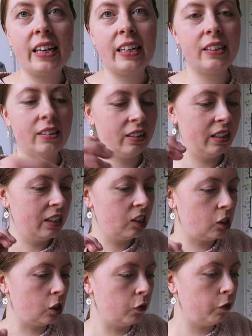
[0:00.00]
in
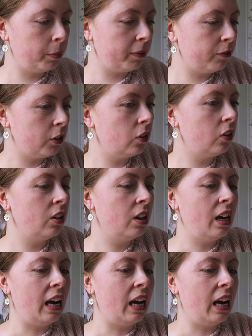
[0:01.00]
silver before,